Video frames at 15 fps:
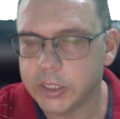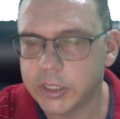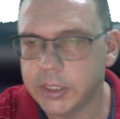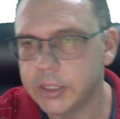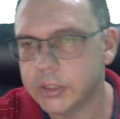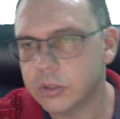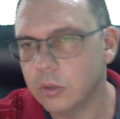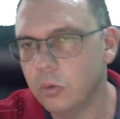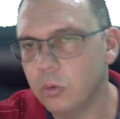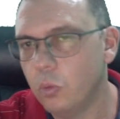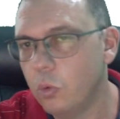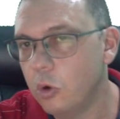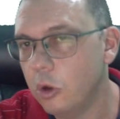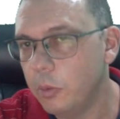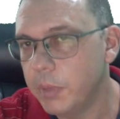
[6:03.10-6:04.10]
is,
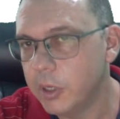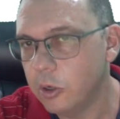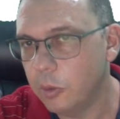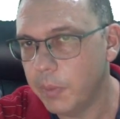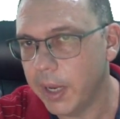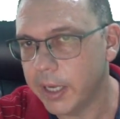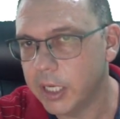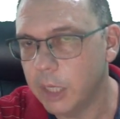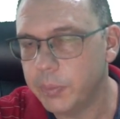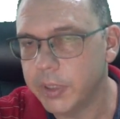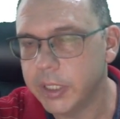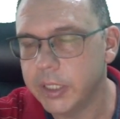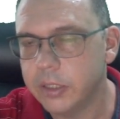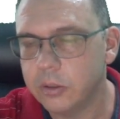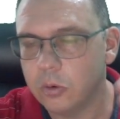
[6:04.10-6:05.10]
will it be going back up
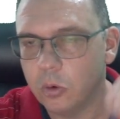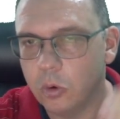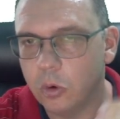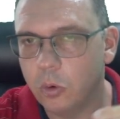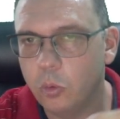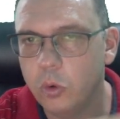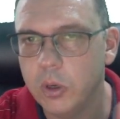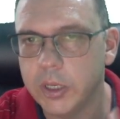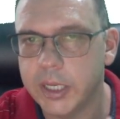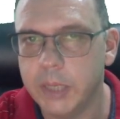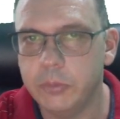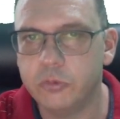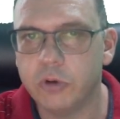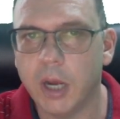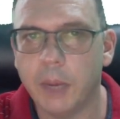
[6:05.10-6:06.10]
again, or will it keep
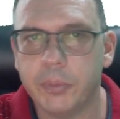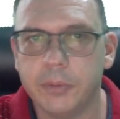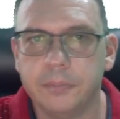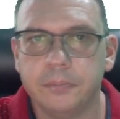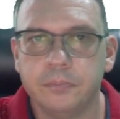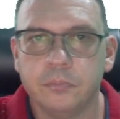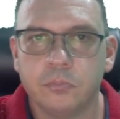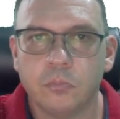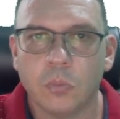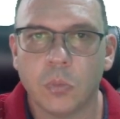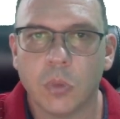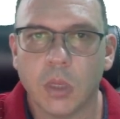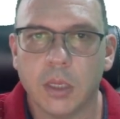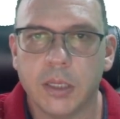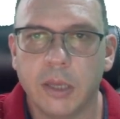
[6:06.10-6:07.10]
dropping?
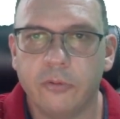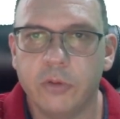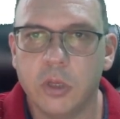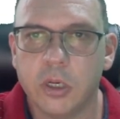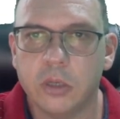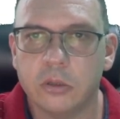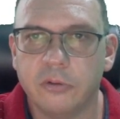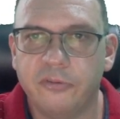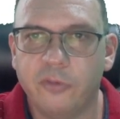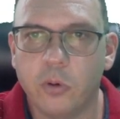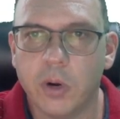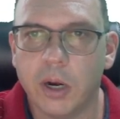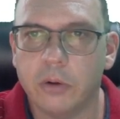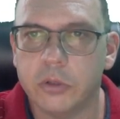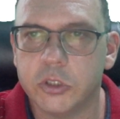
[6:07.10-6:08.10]
Now if we look on the
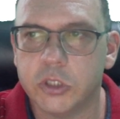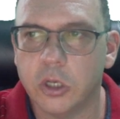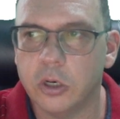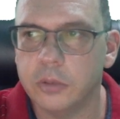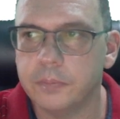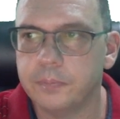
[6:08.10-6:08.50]
4-hour chart,